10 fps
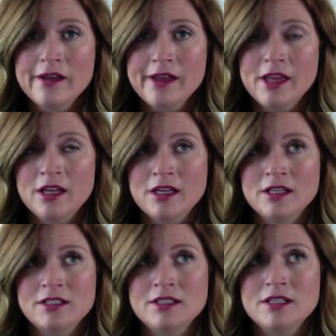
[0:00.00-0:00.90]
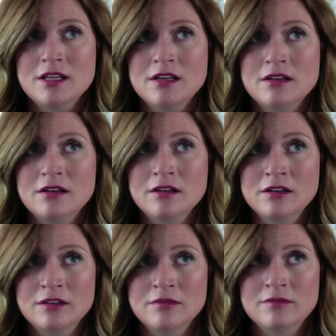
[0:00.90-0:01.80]
And
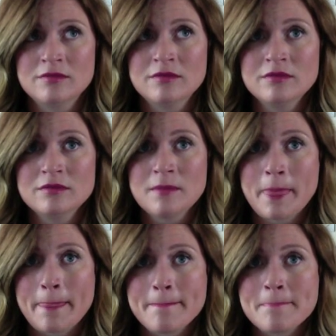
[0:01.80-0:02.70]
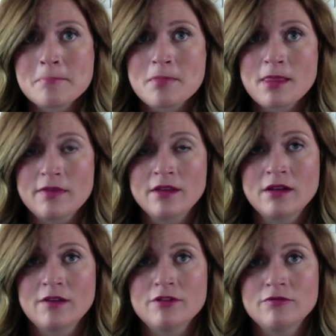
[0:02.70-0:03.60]
then
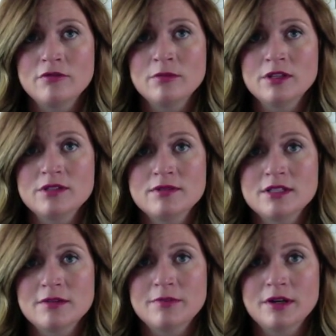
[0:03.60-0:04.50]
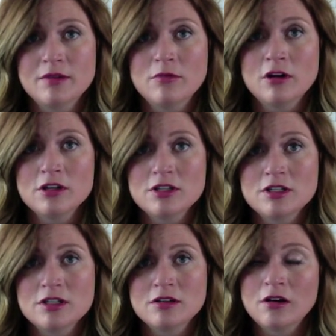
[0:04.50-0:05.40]
after 4 minutes was up, I
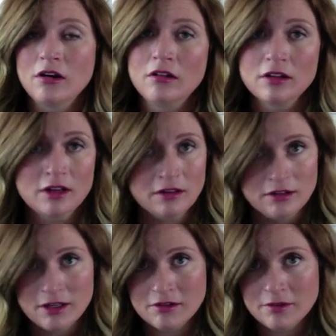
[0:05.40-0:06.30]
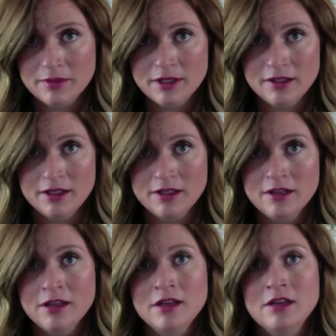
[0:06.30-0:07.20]
washed all the color out completely,
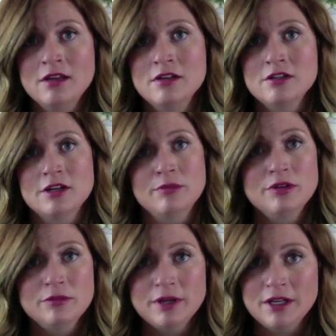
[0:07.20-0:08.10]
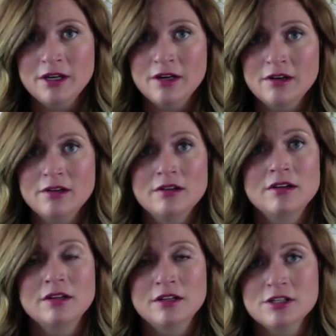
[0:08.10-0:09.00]
shampooed my hair,
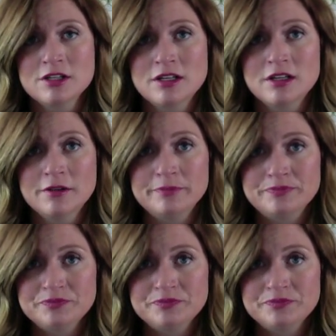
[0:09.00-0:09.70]
conditioned it,